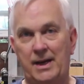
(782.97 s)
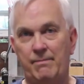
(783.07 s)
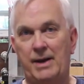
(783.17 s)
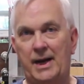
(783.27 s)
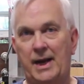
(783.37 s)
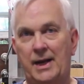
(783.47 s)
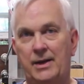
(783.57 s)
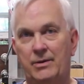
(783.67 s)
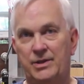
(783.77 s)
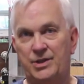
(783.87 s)
getting back out
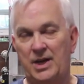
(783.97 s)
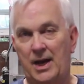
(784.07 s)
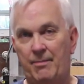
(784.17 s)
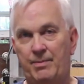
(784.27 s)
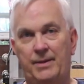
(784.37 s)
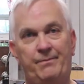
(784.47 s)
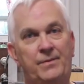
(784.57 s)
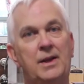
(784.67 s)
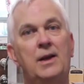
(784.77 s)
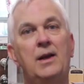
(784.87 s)
here in the shop and
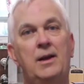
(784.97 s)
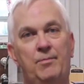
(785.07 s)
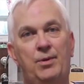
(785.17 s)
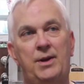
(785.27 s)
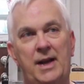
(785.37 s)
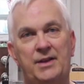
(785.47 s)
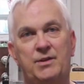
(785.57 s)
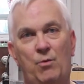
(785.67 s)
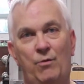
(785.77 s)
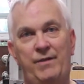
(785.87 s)
putting out
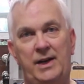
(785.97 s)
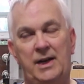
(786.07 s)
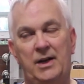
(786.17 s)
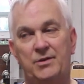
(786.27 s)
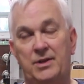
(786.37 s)
some more videos.